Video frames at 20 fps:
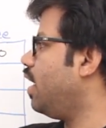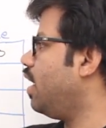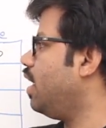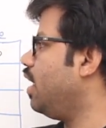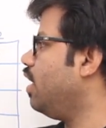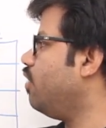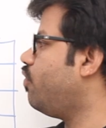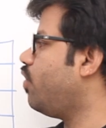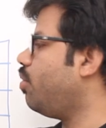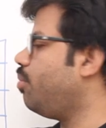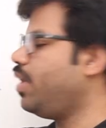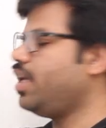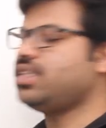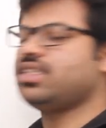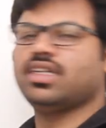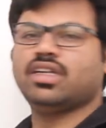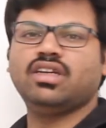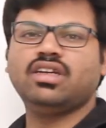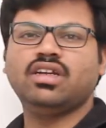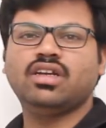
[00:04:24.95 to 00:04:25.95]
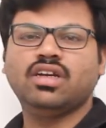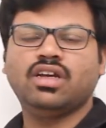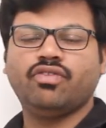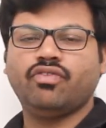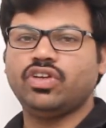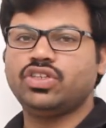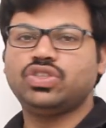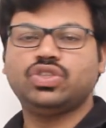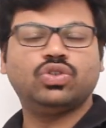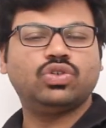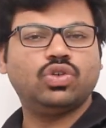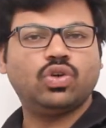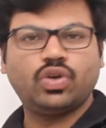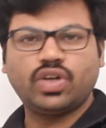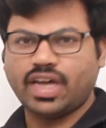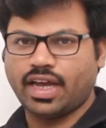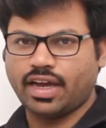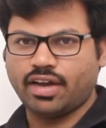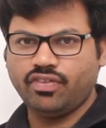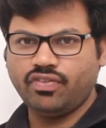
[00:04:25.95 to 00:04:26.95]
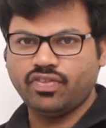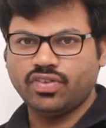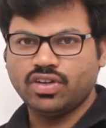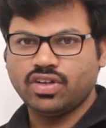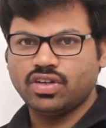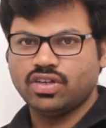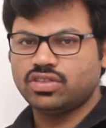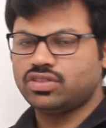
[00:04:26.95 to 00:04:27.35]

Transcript: information which you don't have.